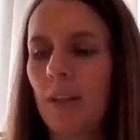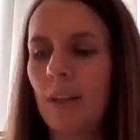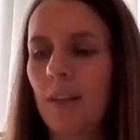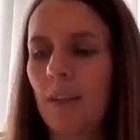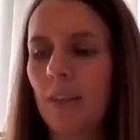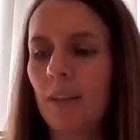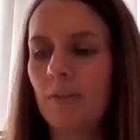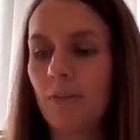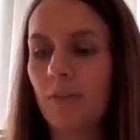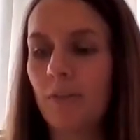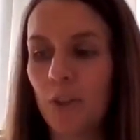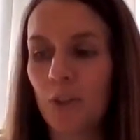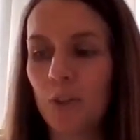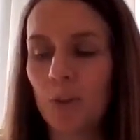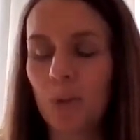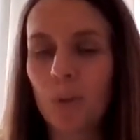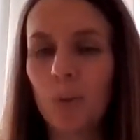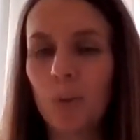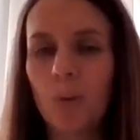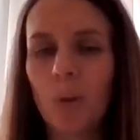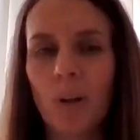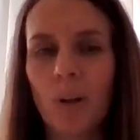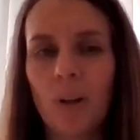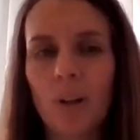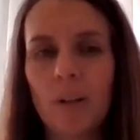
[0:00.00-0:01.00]
in the first
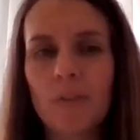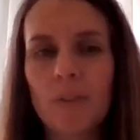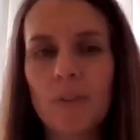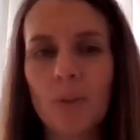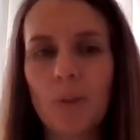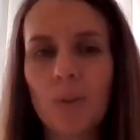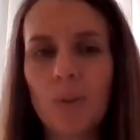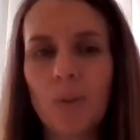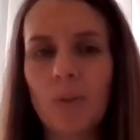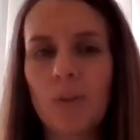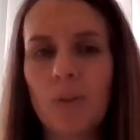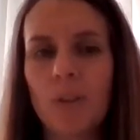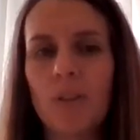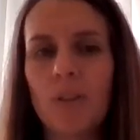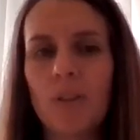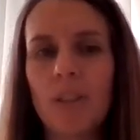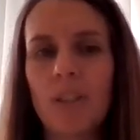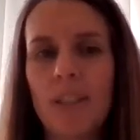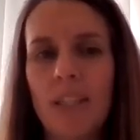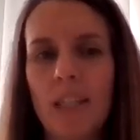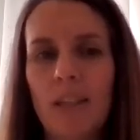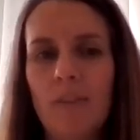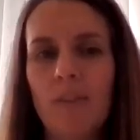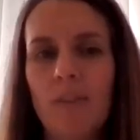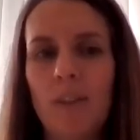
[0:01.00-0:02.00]
cohort of schools to
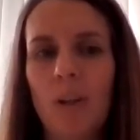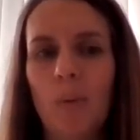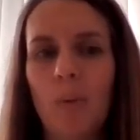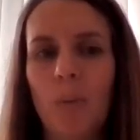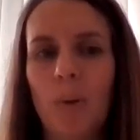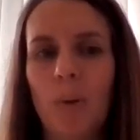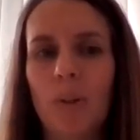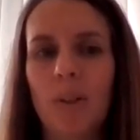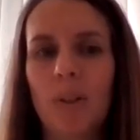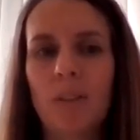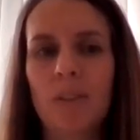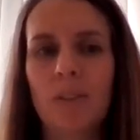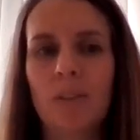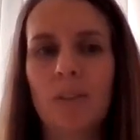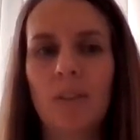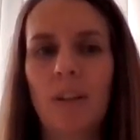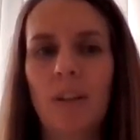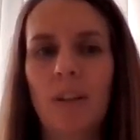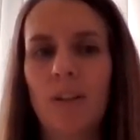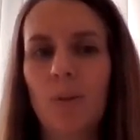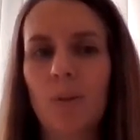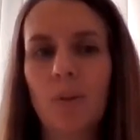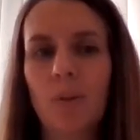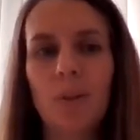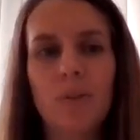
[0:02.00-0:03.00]
receive the award
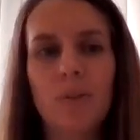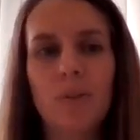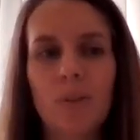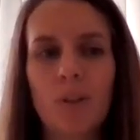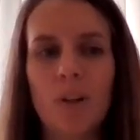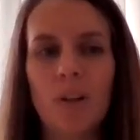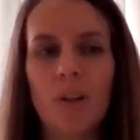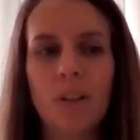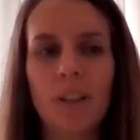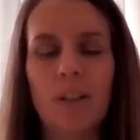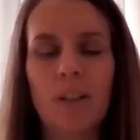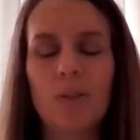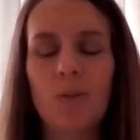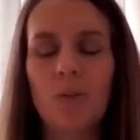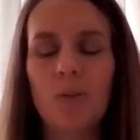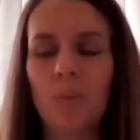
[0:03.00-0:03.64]
in the whole of Scotland,